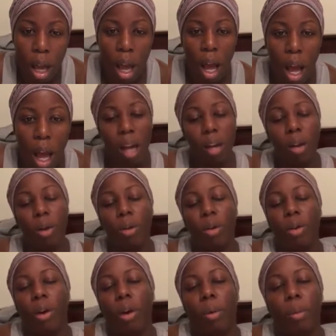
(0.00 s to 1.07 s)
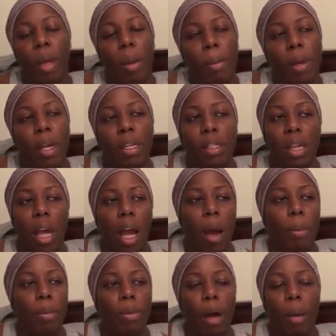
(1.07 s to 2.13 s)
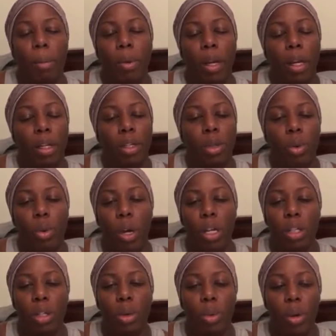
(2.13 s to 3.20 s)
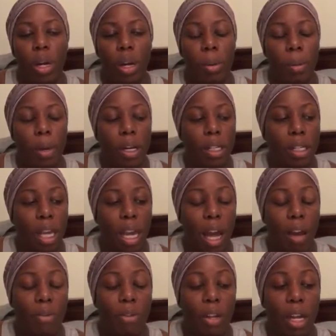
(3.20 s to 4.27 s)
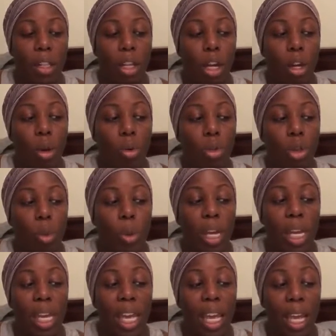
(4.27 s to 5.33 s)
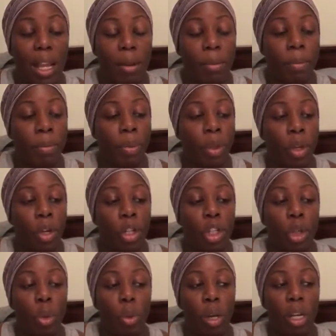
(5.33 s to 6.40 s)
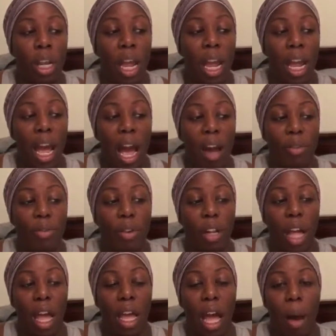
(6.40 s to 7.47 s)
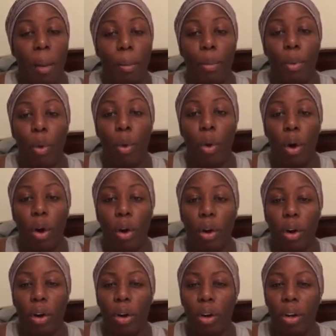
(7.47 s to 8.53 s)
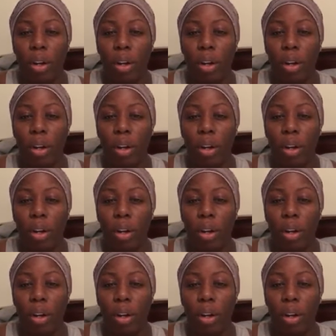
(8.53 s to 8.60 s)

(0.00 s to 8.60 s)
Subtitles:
I know, girl. Maybe it's like I'm looking too into it, but it's like I feel like the closer we get to the date, I feel like I'm more.